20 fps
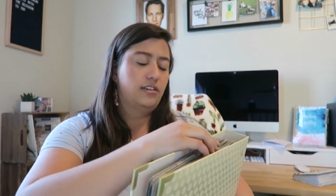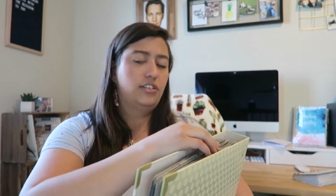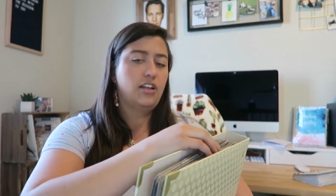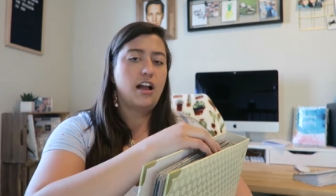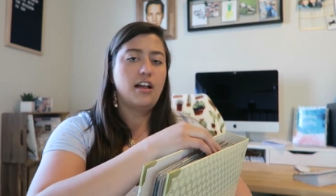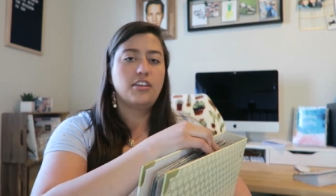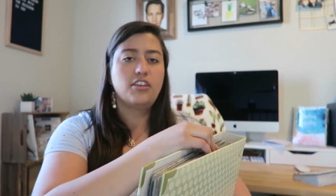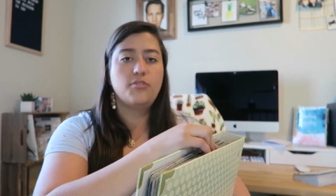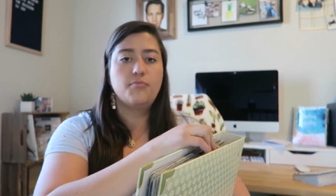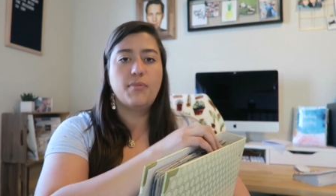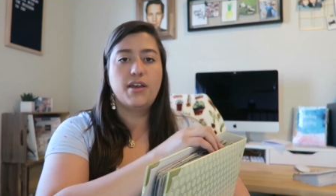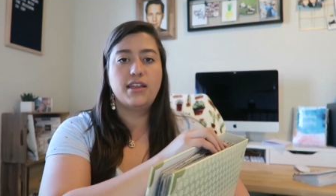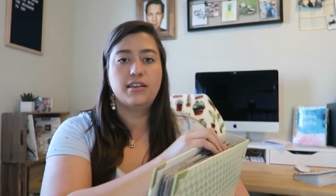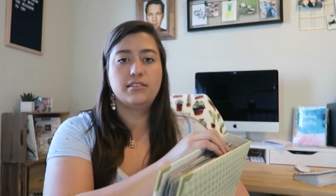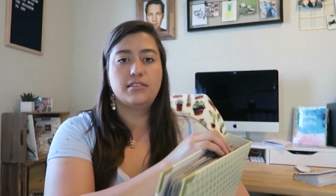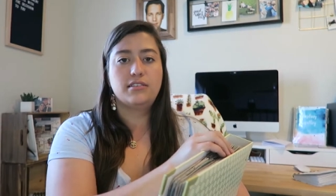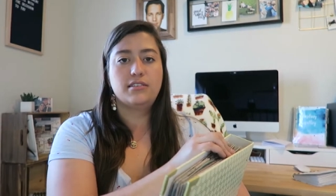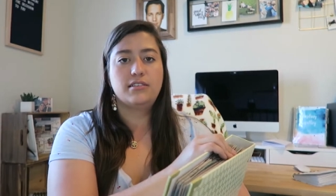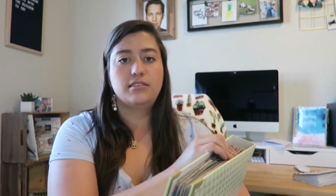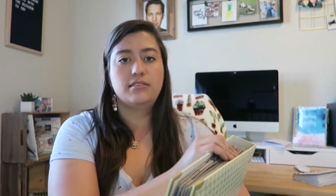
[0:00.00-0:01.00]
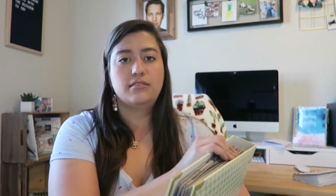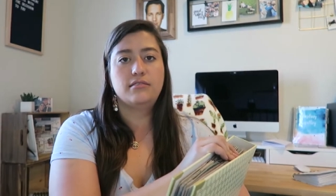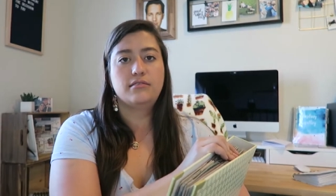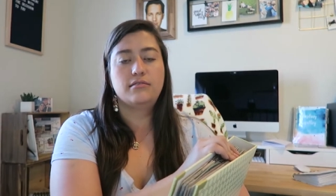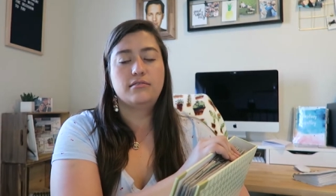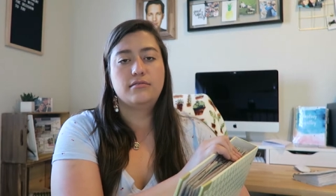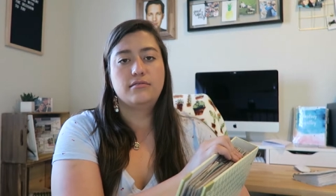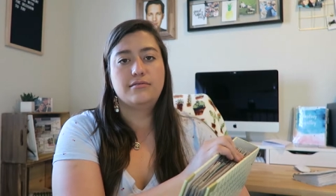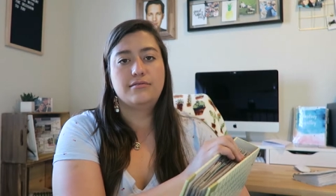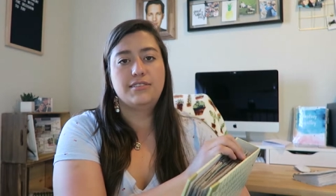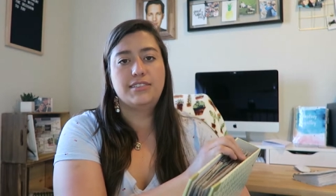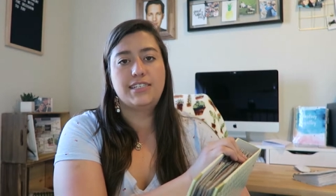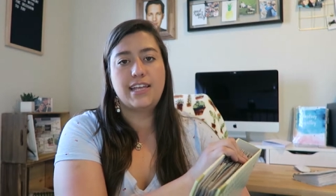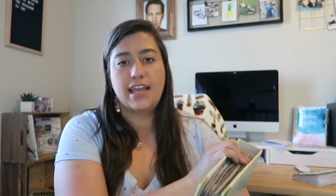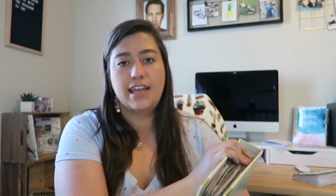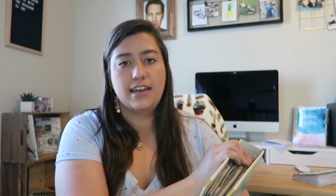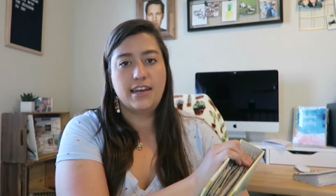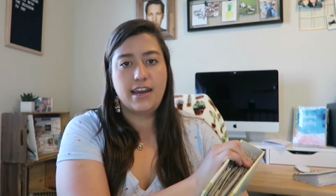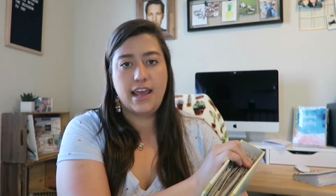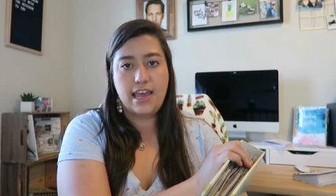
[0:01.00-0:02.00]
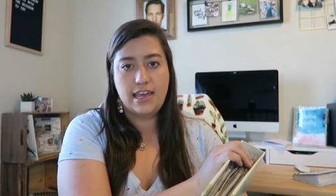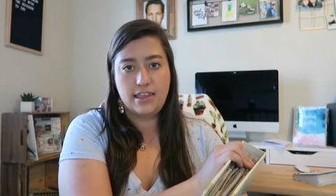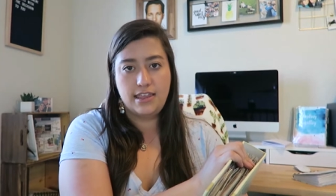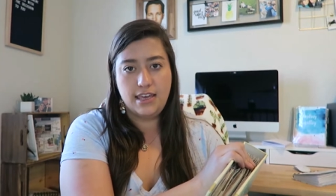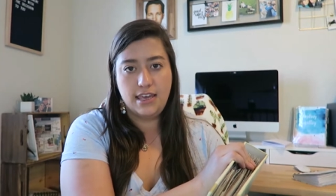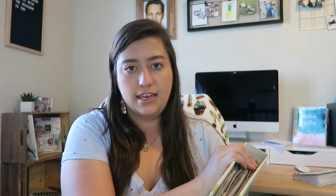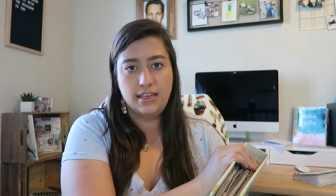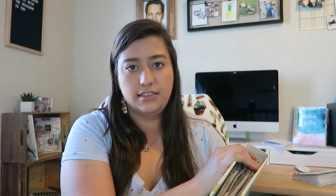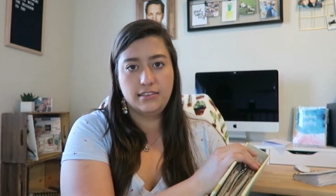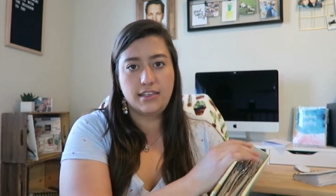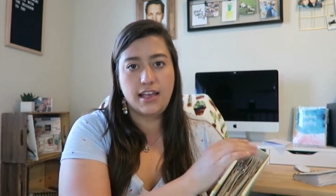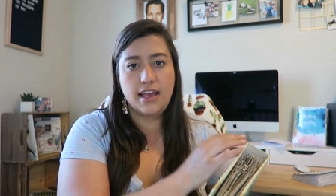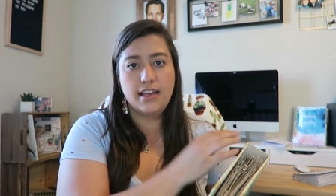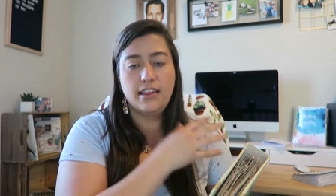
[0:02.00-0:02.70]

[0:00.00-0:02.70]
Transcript: document day-to-day -day things.